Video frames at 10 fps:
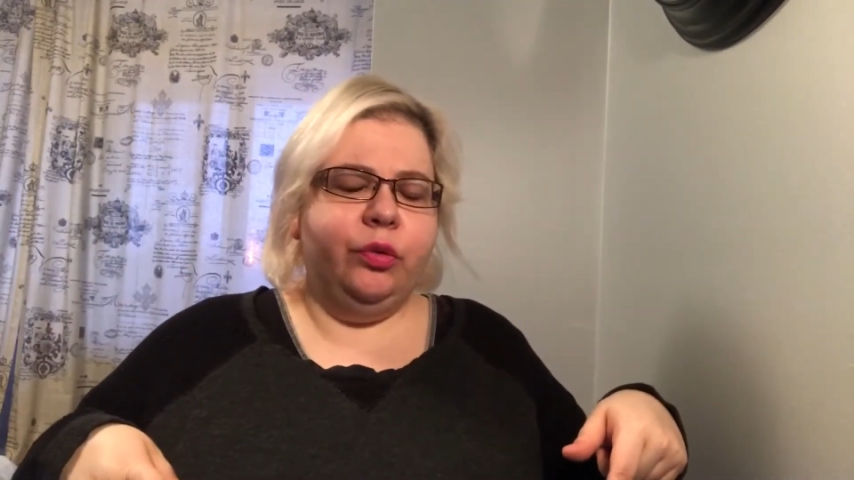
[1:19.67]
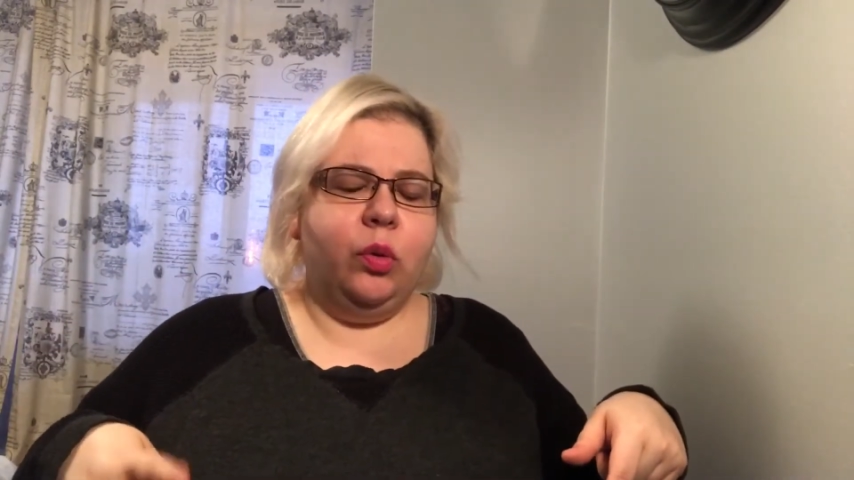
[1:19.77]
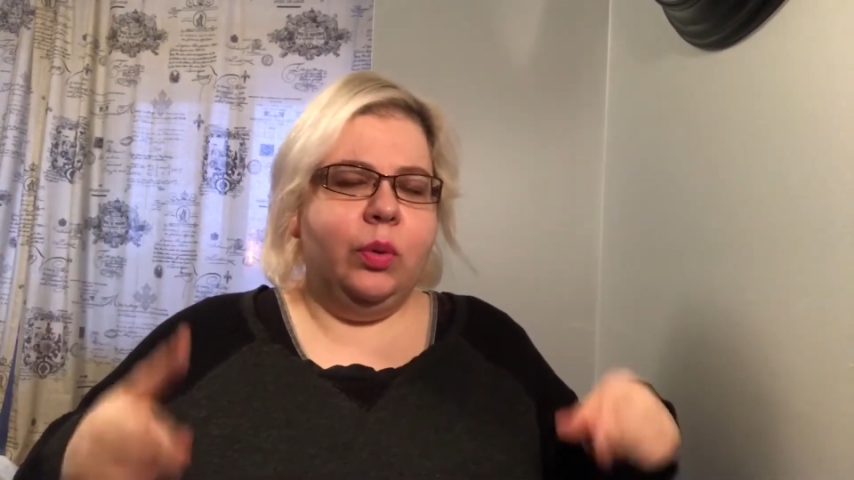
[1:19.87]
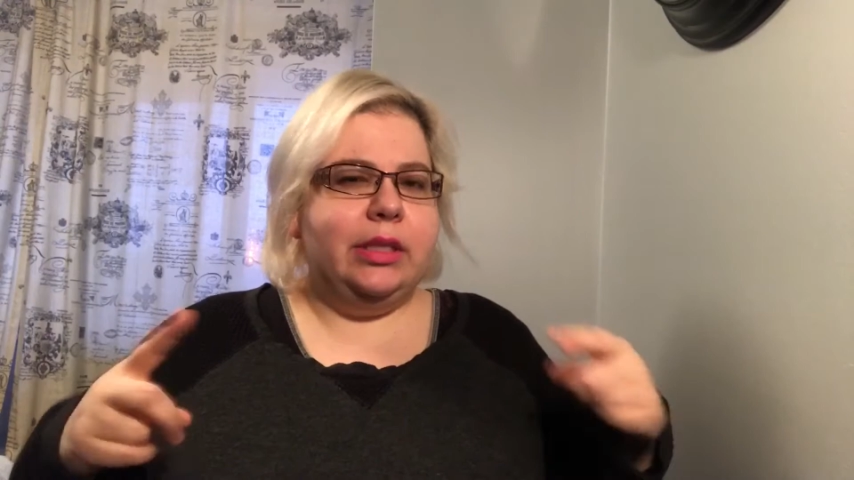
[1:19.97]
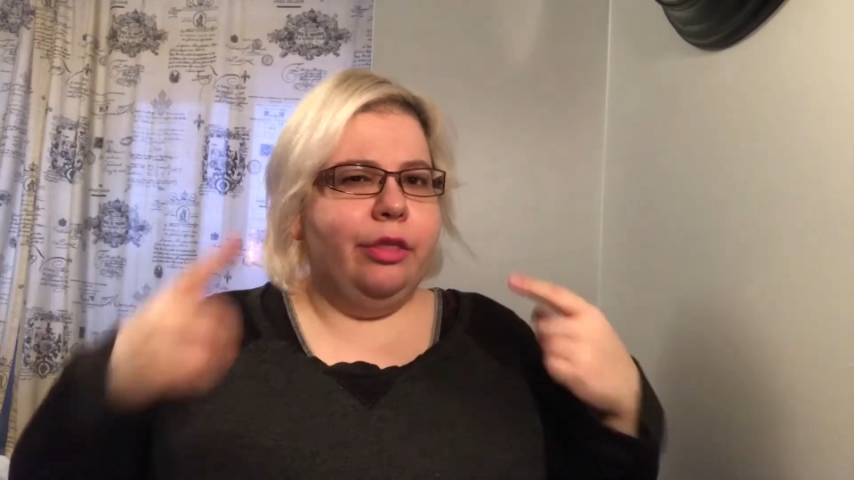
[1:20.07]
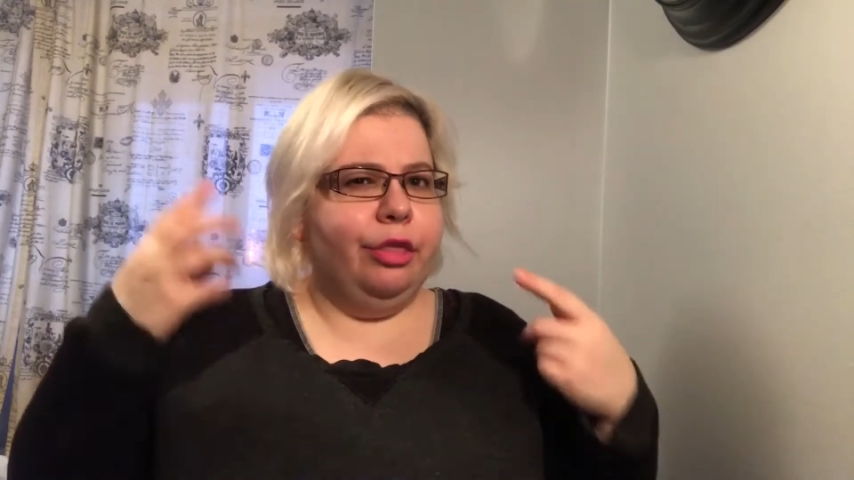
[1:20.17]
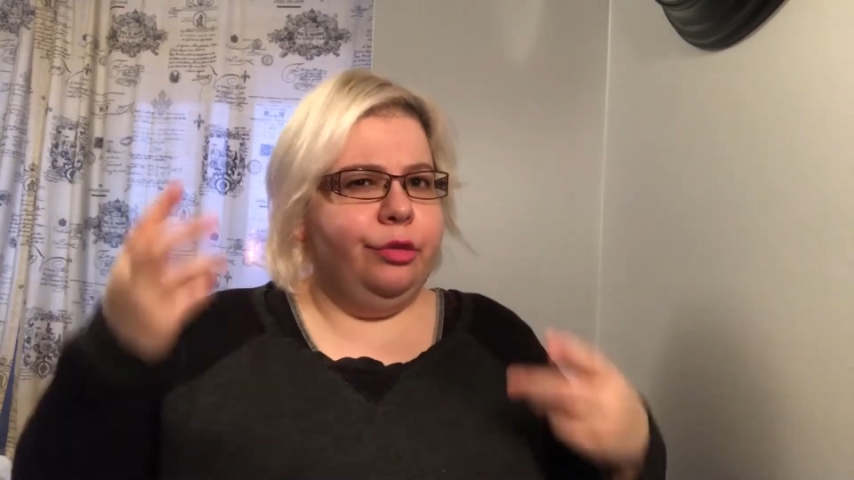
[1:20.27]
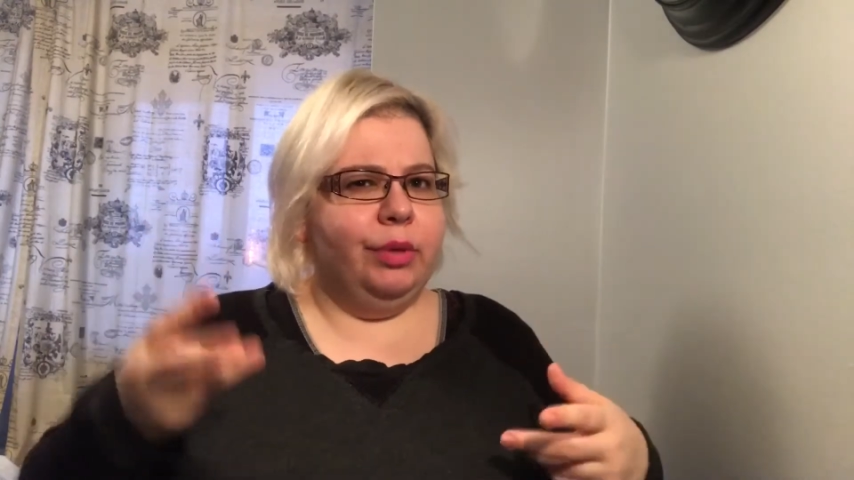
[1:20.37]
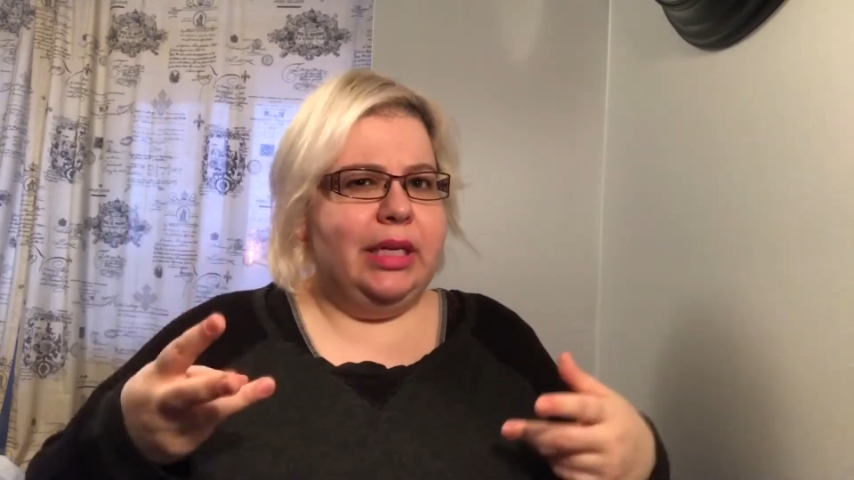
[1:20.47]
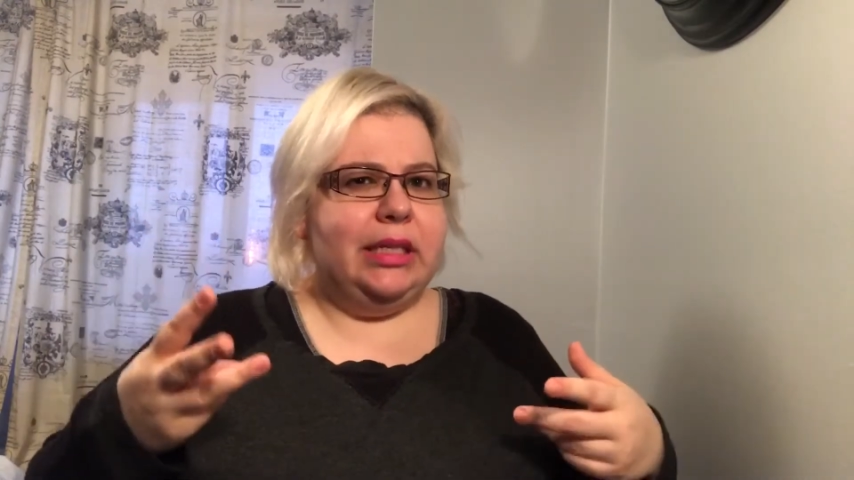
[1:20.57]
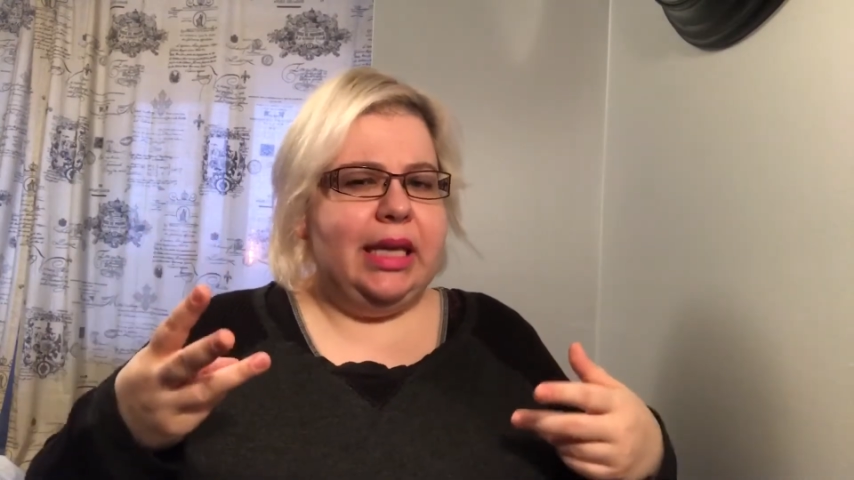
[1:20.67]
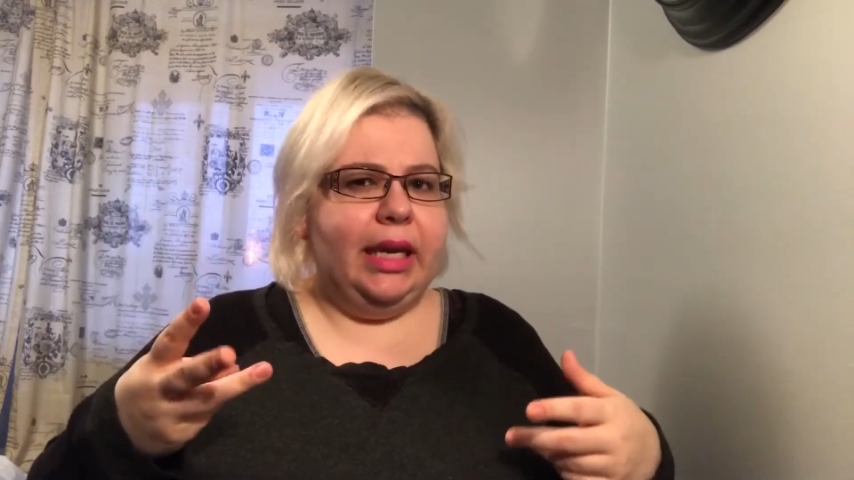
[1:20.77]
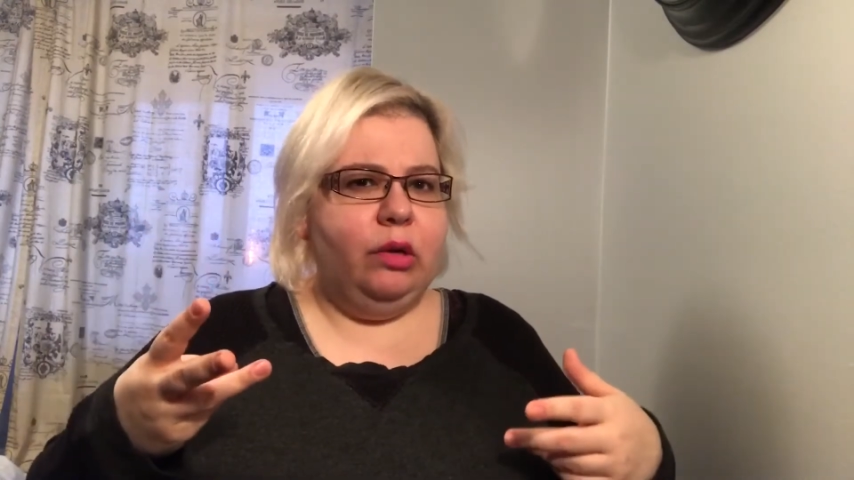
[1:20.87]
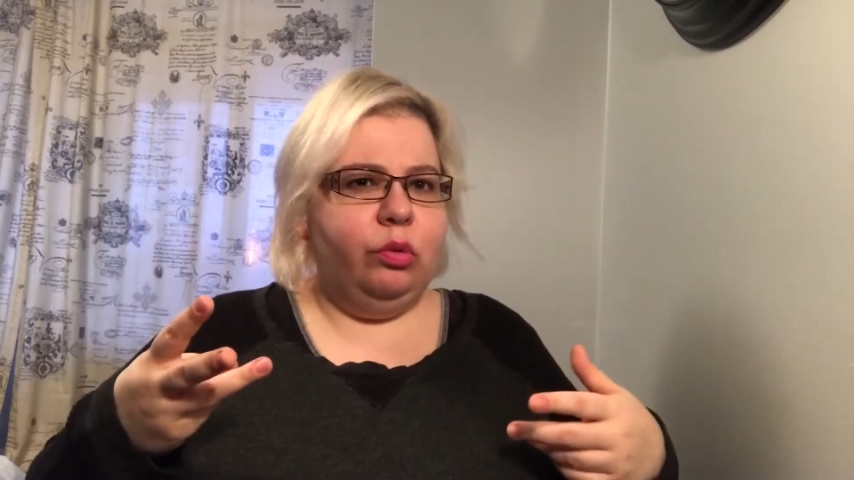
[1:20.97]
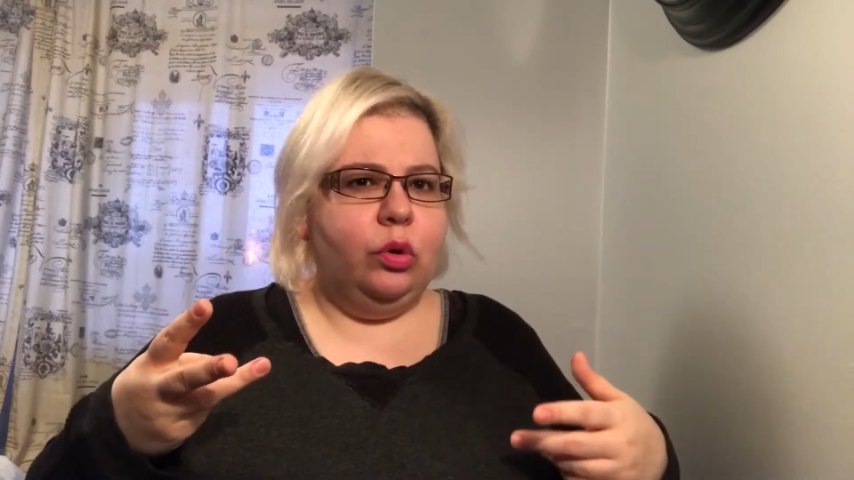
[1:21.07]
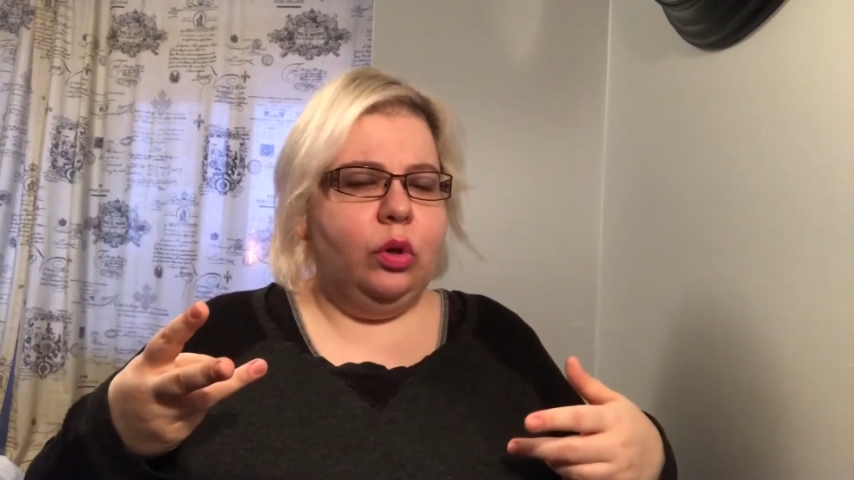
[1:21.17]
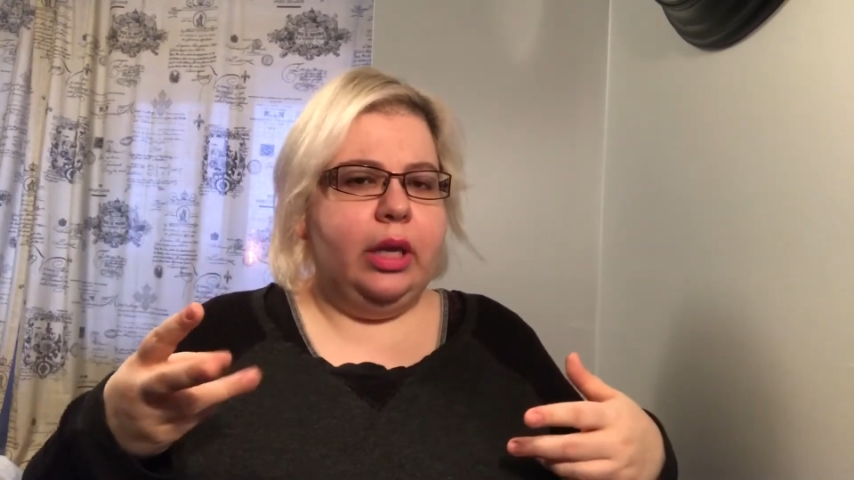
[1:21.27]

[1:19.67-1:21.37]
rule was a three second rule,